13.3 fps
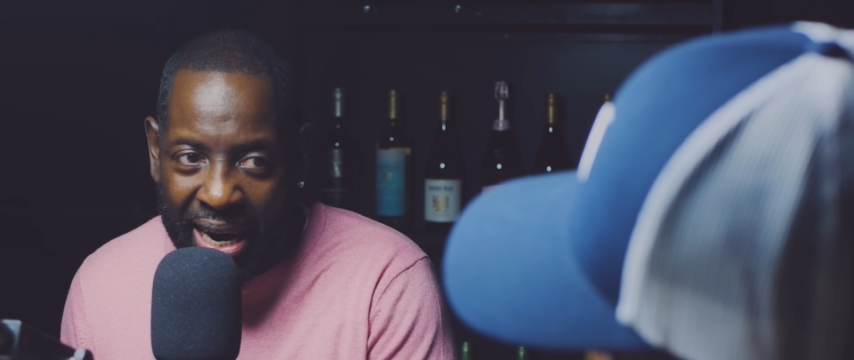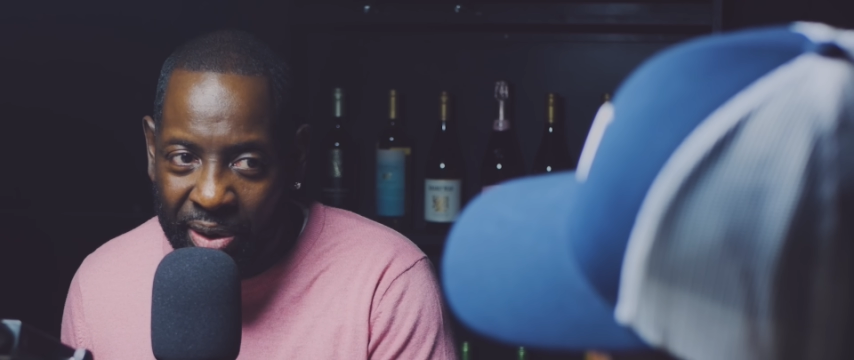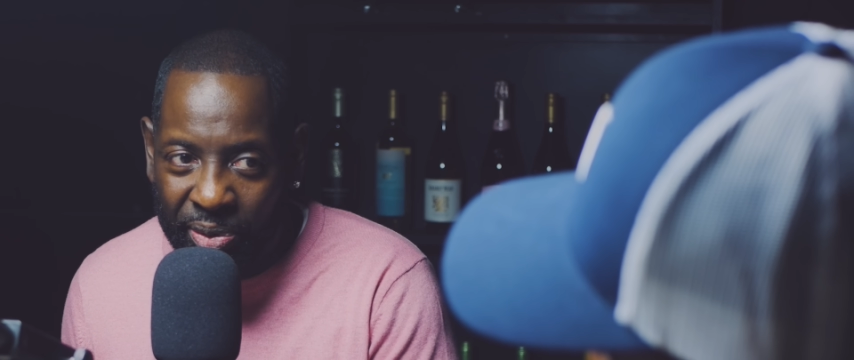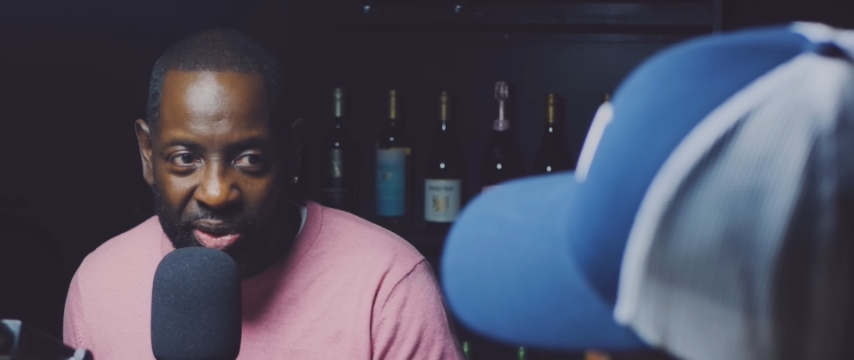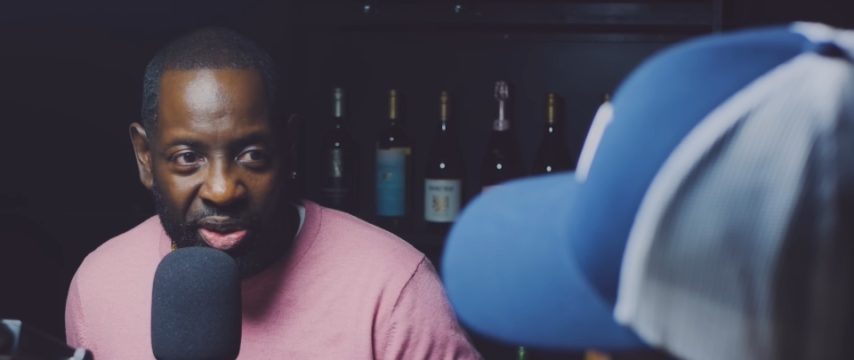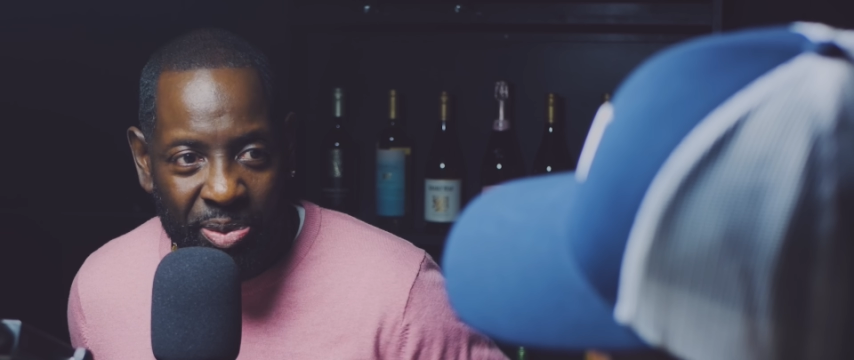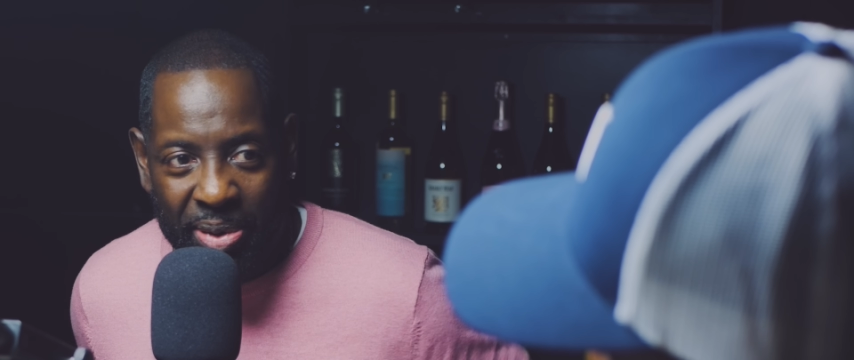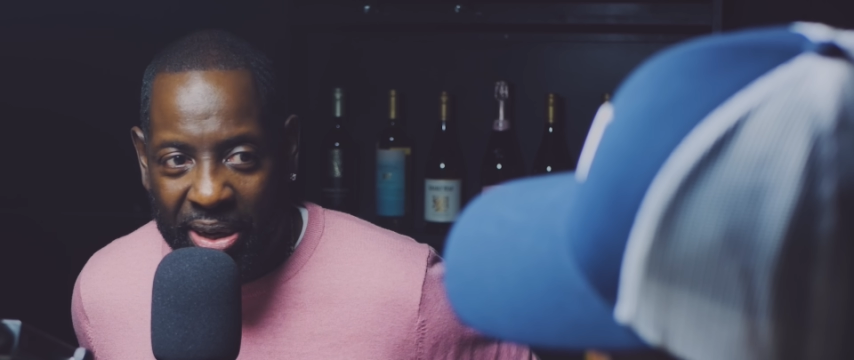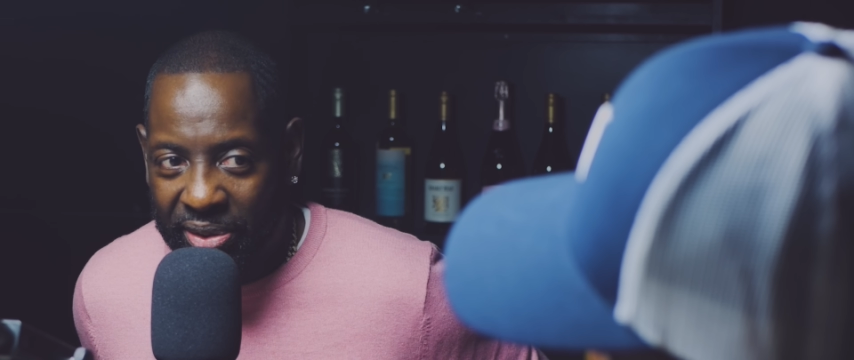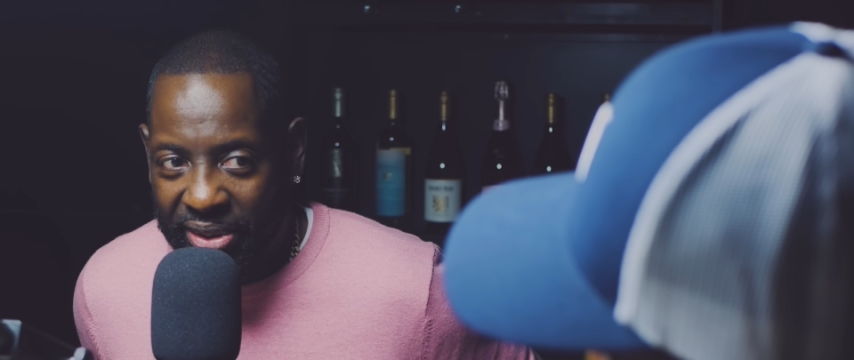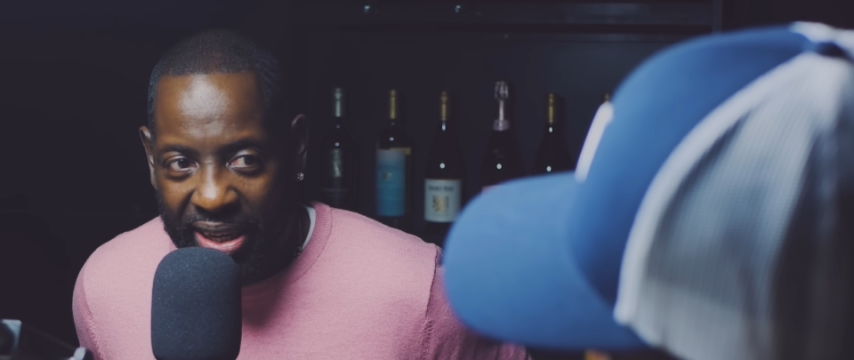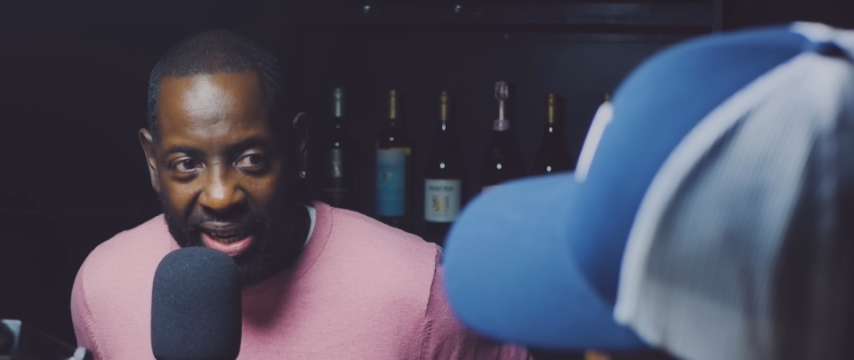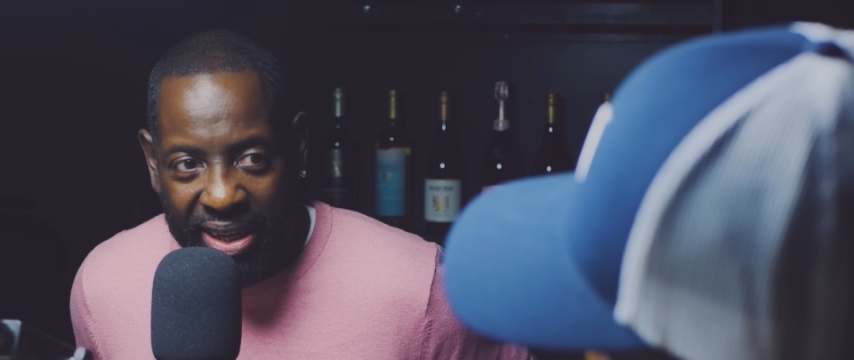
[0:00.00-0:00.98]
hours
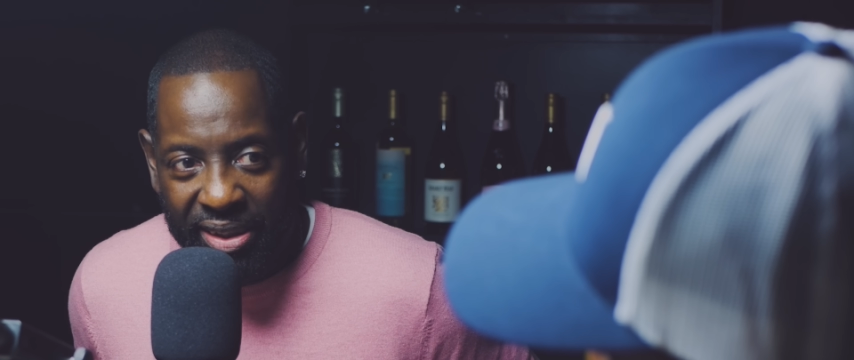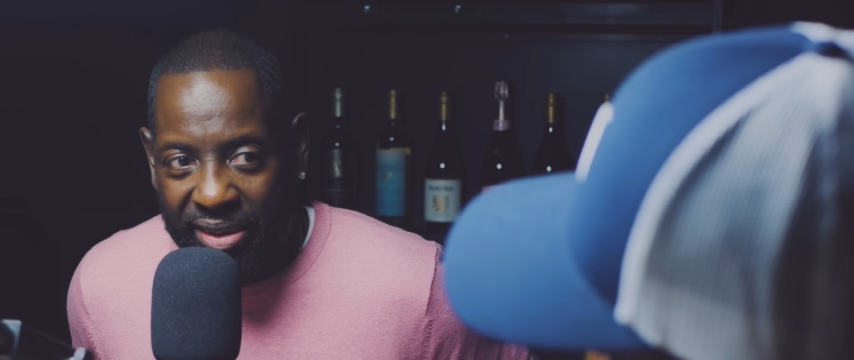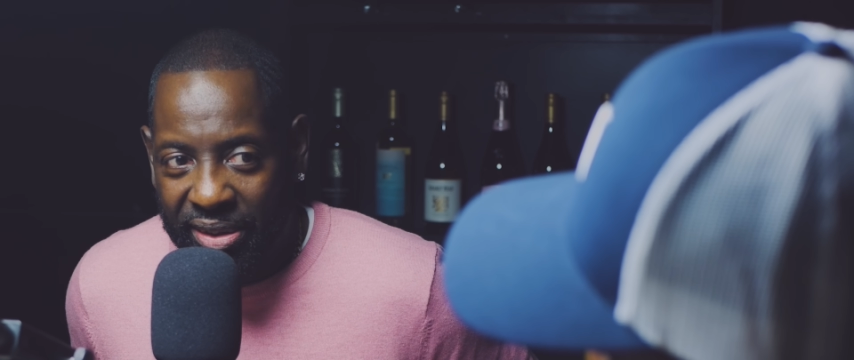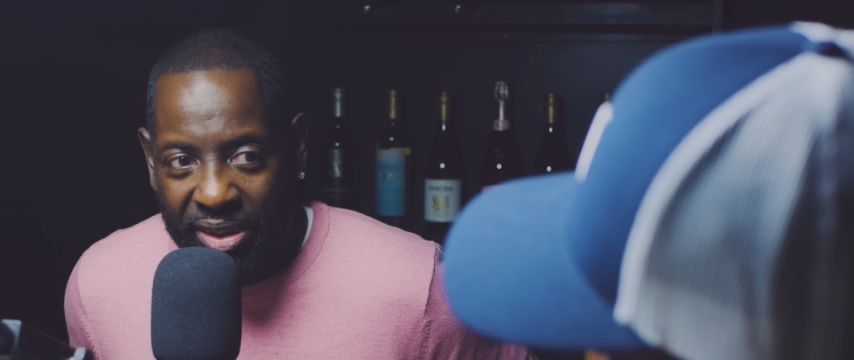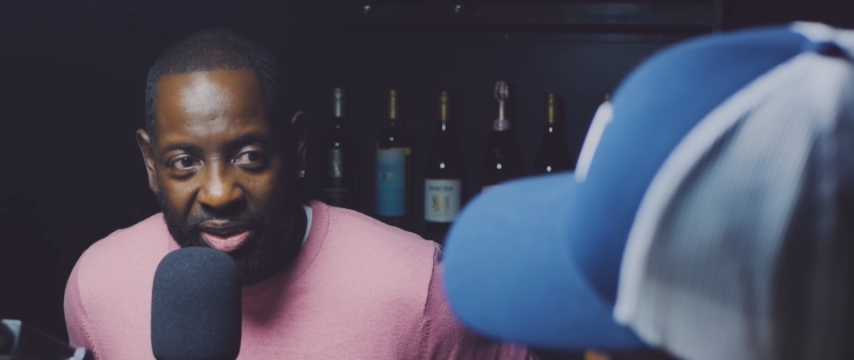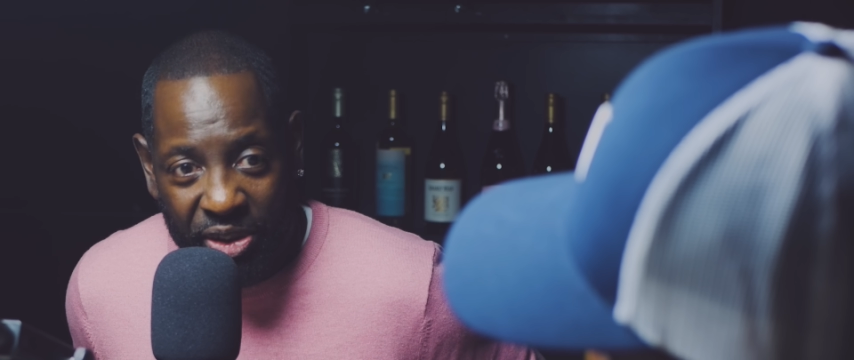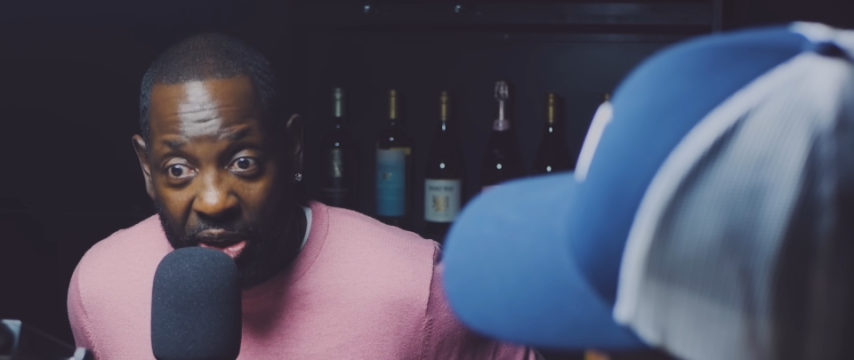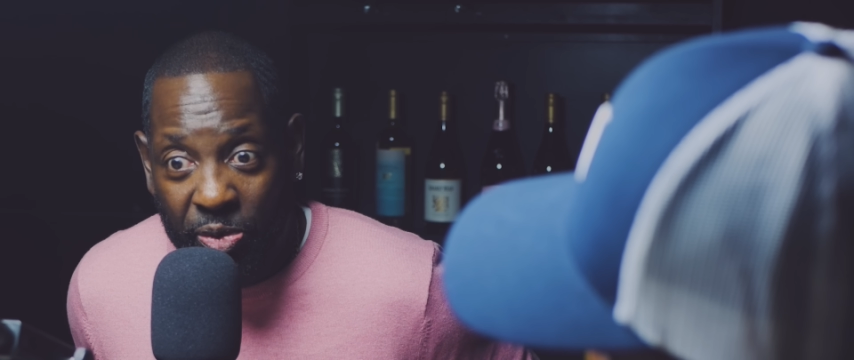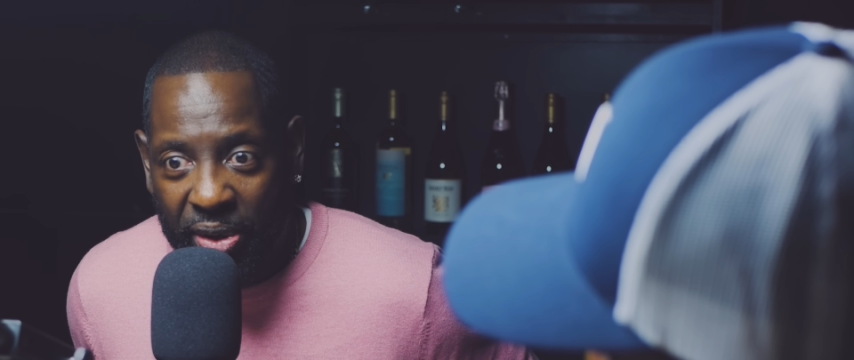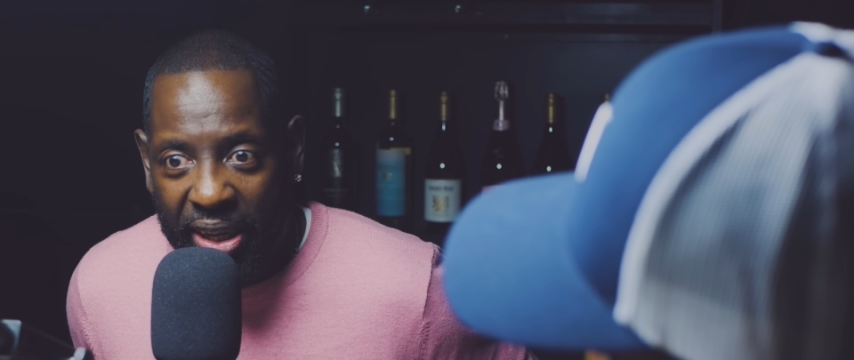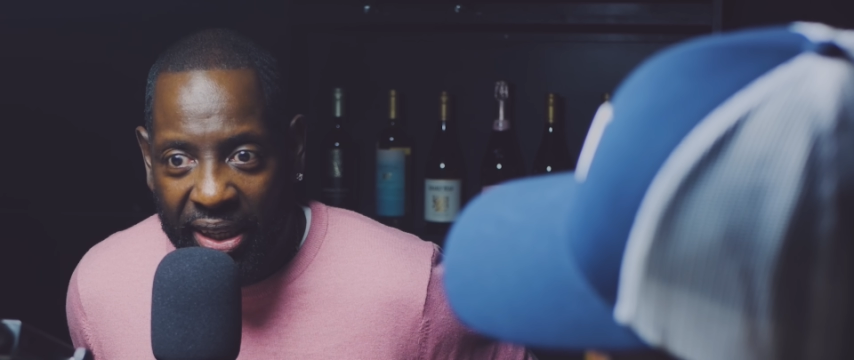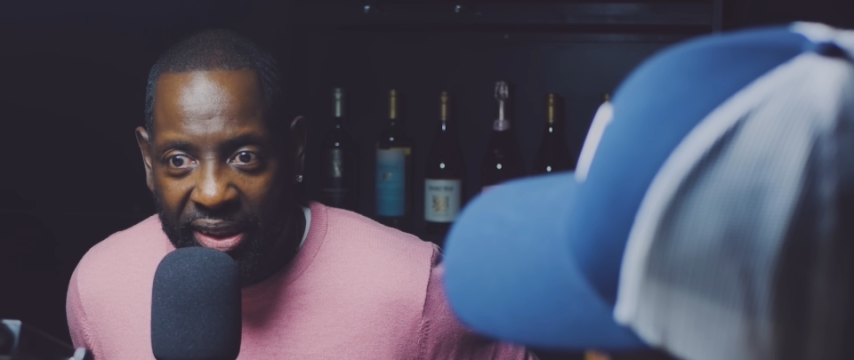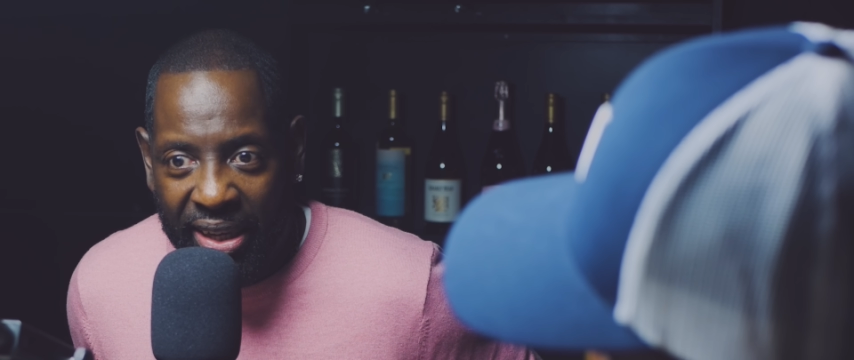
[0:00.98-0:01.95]
about that,
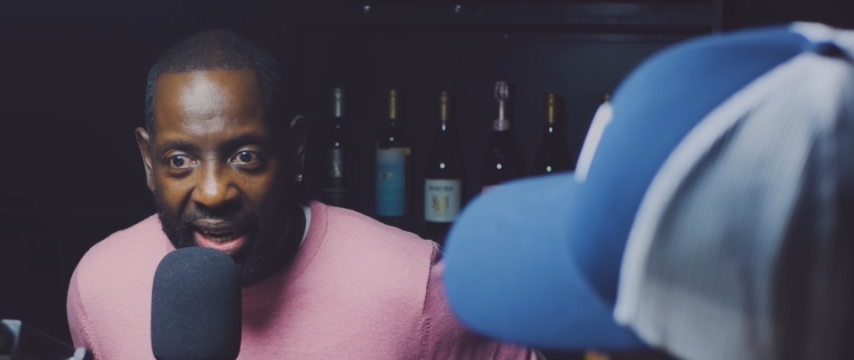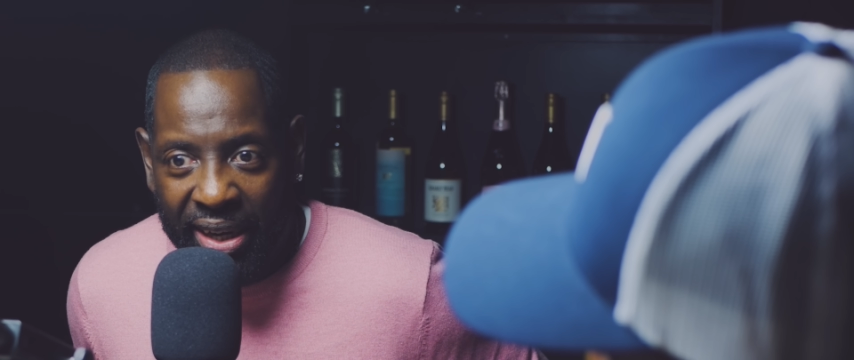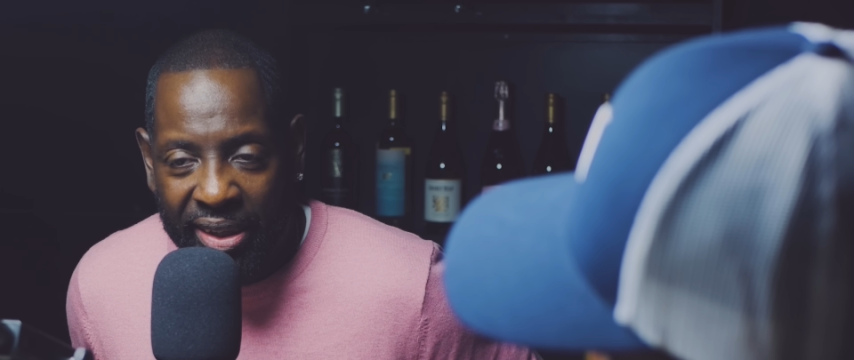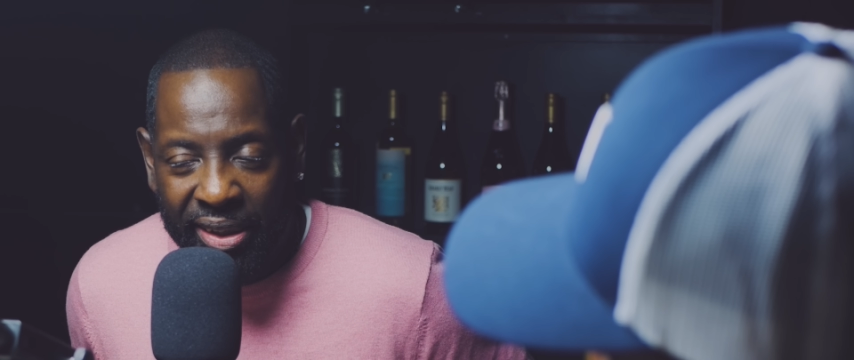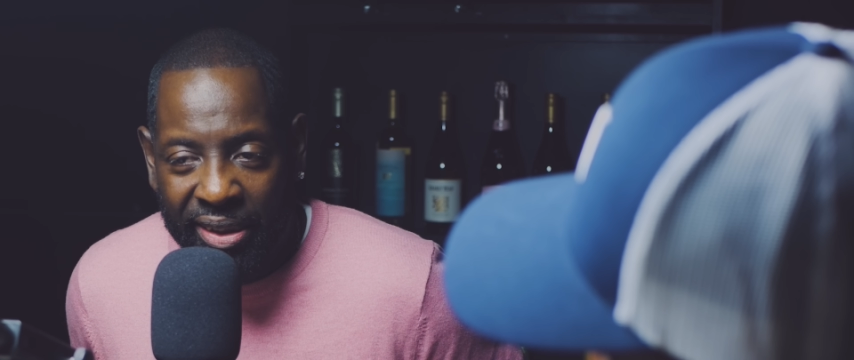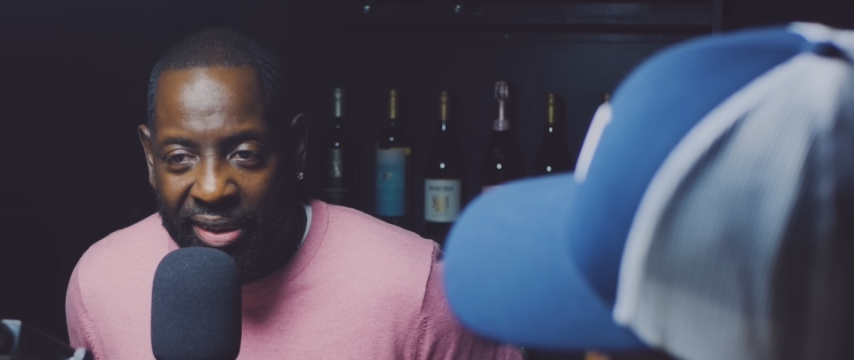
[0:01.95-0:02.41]
stuff like that.